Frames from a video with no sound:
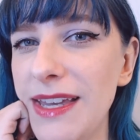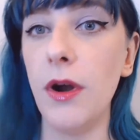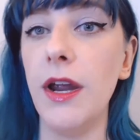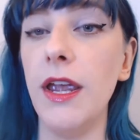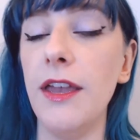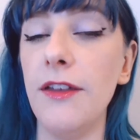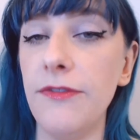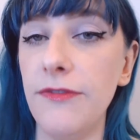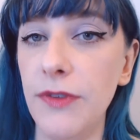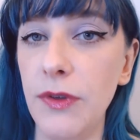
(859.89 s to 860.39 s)

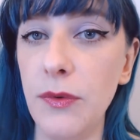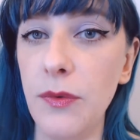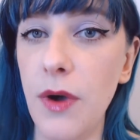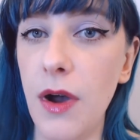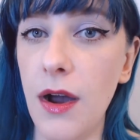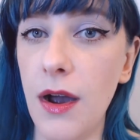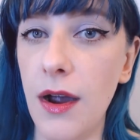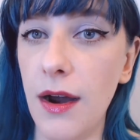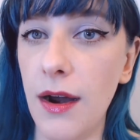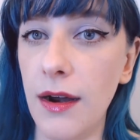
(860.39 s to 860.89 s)
Or if you
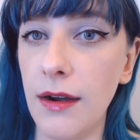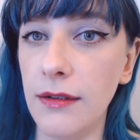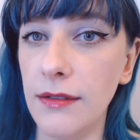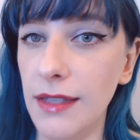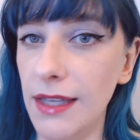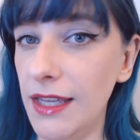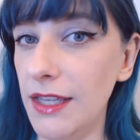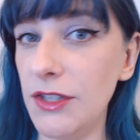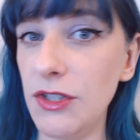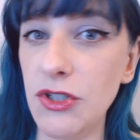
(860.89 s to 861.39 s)

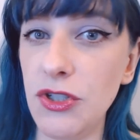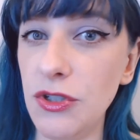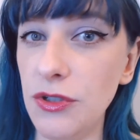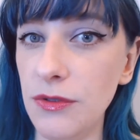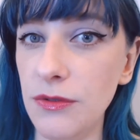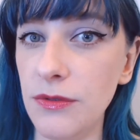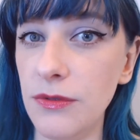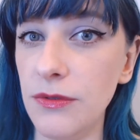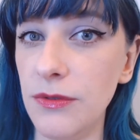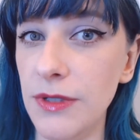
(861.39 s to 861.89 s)
are
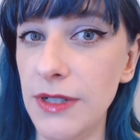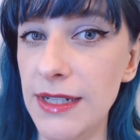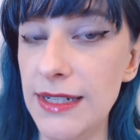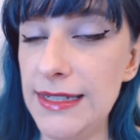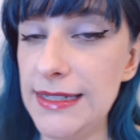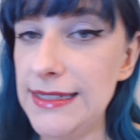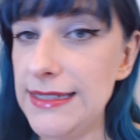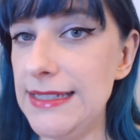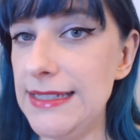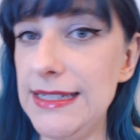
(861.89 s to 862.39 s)
into
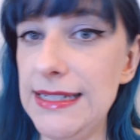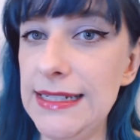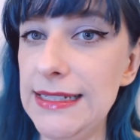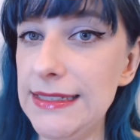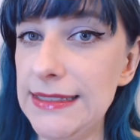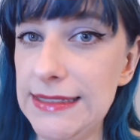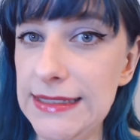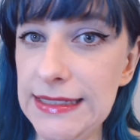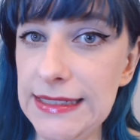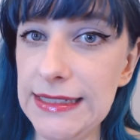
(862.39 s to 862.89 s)

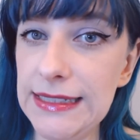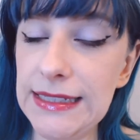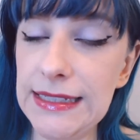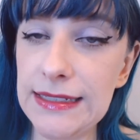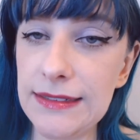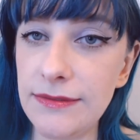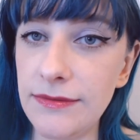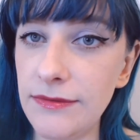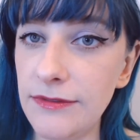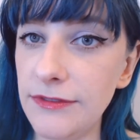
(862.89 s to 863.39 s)

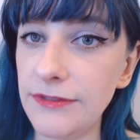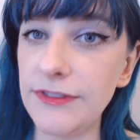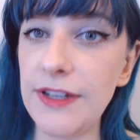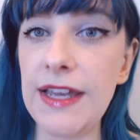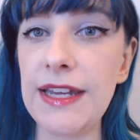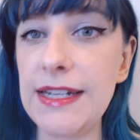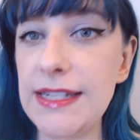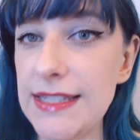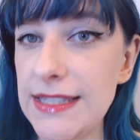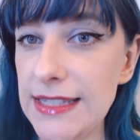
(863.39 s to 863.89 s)
D&D,
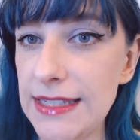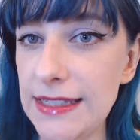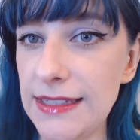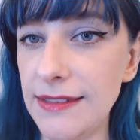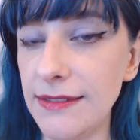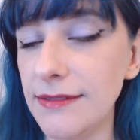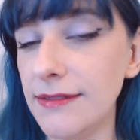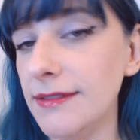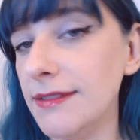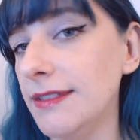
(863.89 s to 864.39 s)

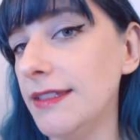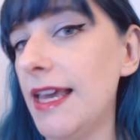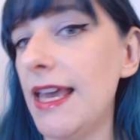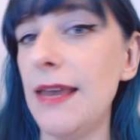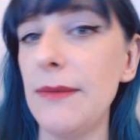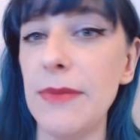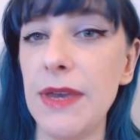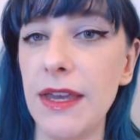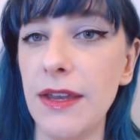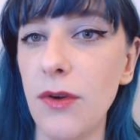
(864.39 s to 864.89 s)
fantasy,
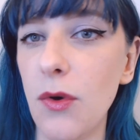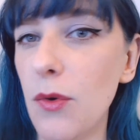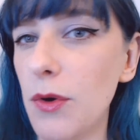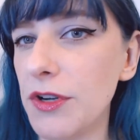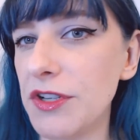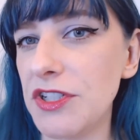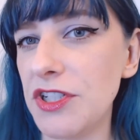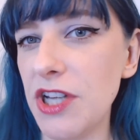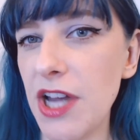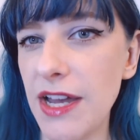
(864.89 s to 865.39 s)
gaming,
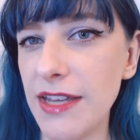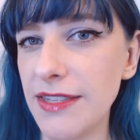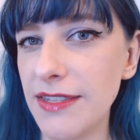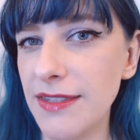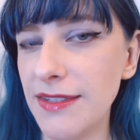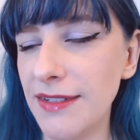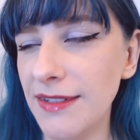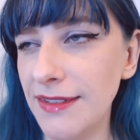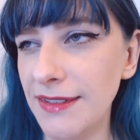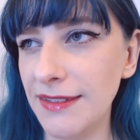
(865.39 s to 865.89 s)
or
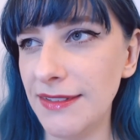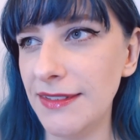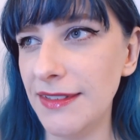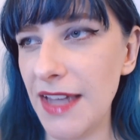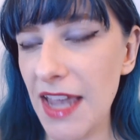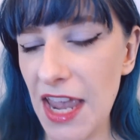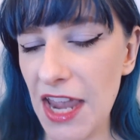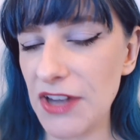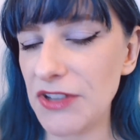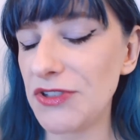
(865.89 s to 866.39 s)
just
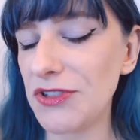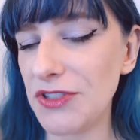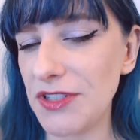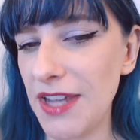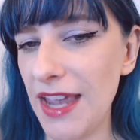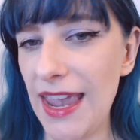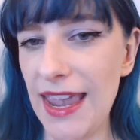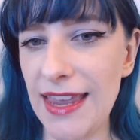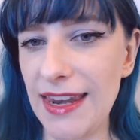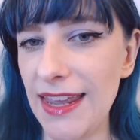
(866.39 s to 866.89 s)

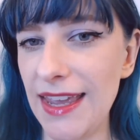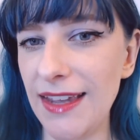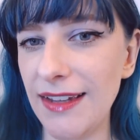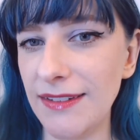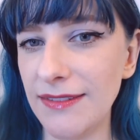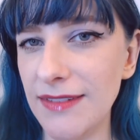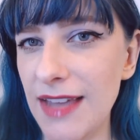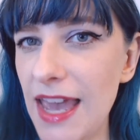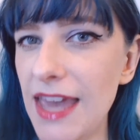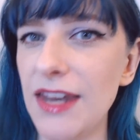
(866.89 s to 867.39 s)

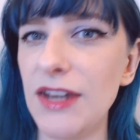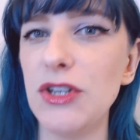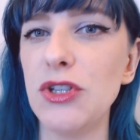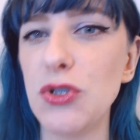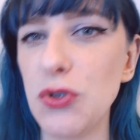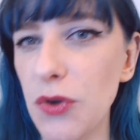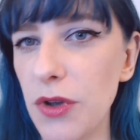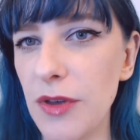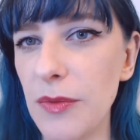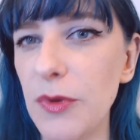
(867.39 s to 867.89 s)
entertaining and
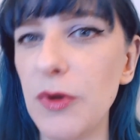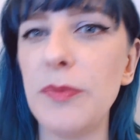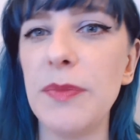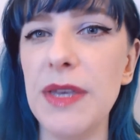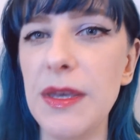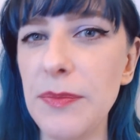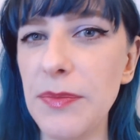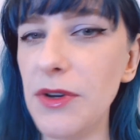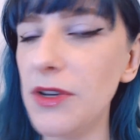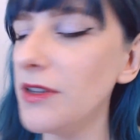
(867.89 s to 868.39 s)
enjoyable
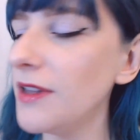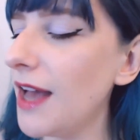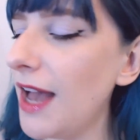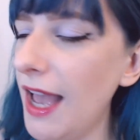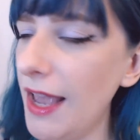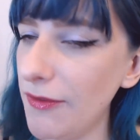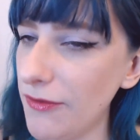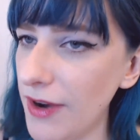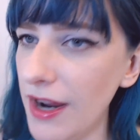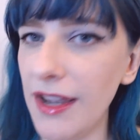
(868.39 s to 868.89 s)
people,
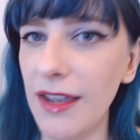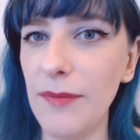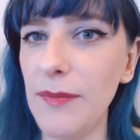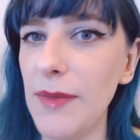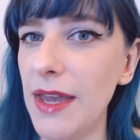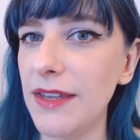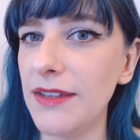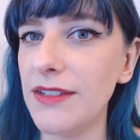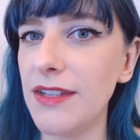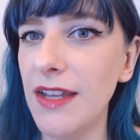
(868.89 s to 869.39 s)
I
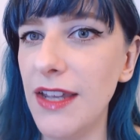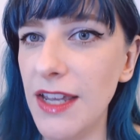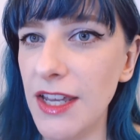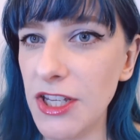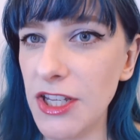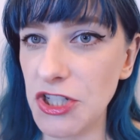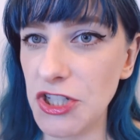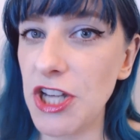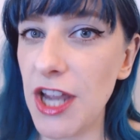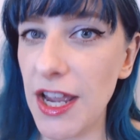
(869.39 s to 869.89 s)
recommend
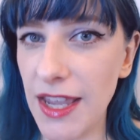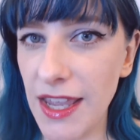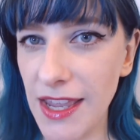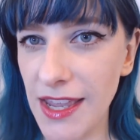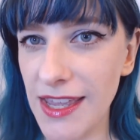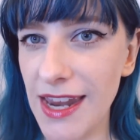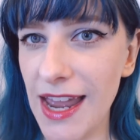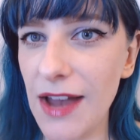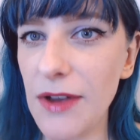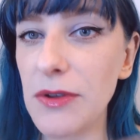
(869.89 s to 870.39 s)

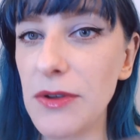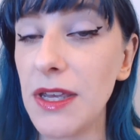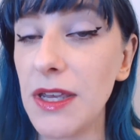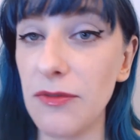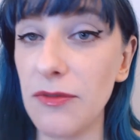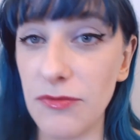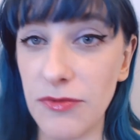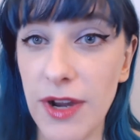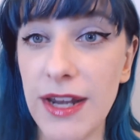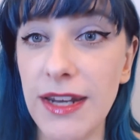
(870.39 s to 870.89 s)
checking it out.
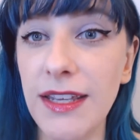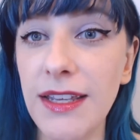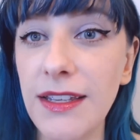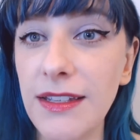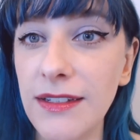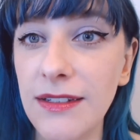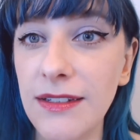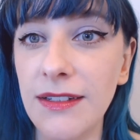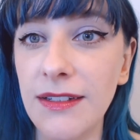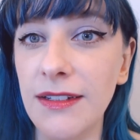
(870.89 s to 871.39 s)
Get
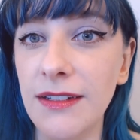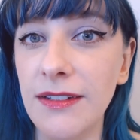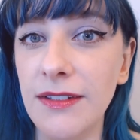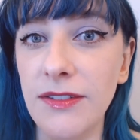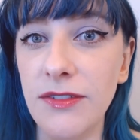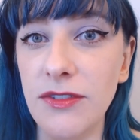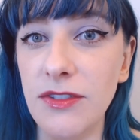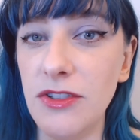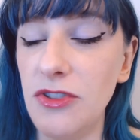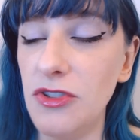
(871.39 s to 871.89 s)
ready
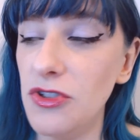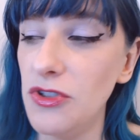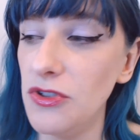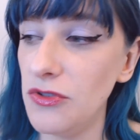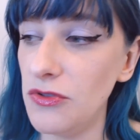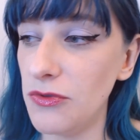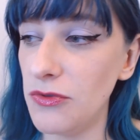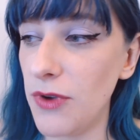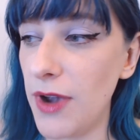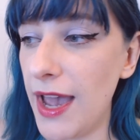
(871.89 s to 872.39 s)

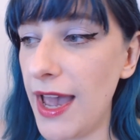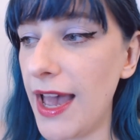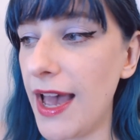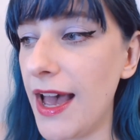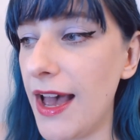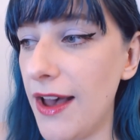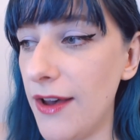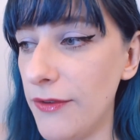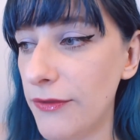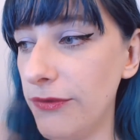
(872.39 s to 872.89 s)
to
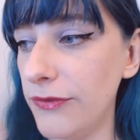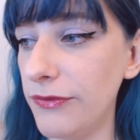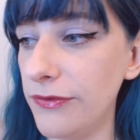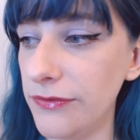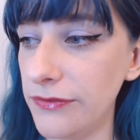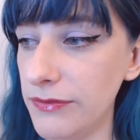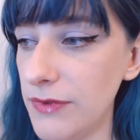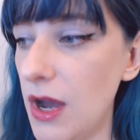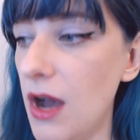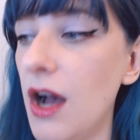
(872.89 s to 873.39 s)
have
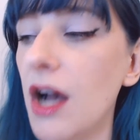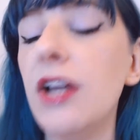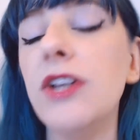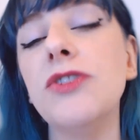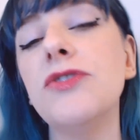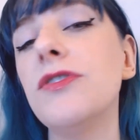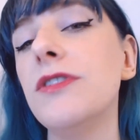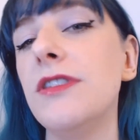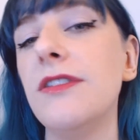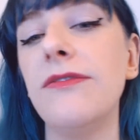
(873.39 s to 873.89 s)

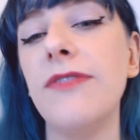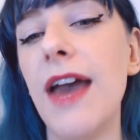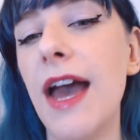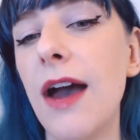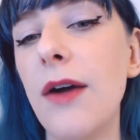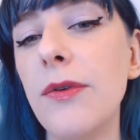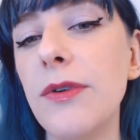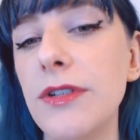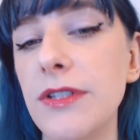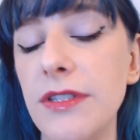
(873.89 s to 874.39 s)
hundreds of
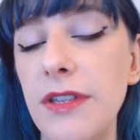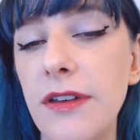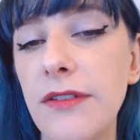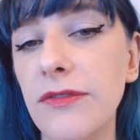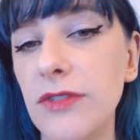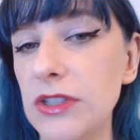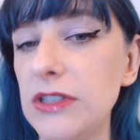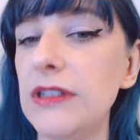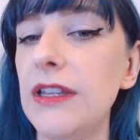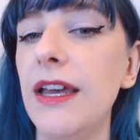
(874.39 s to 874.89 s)
hours
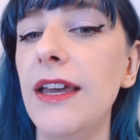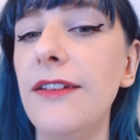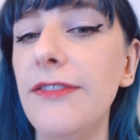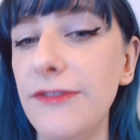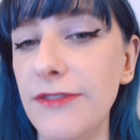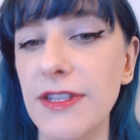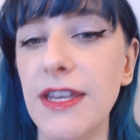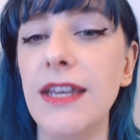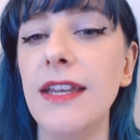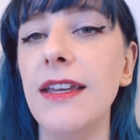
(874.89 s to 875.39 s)
of your
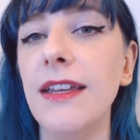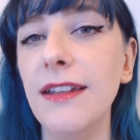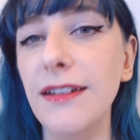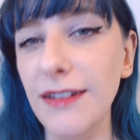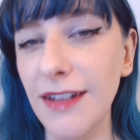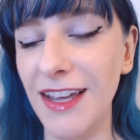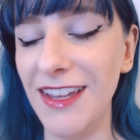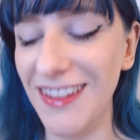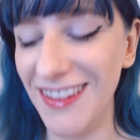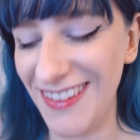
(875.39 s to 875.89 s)
life
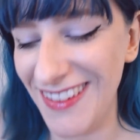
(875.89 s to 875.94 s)
taken,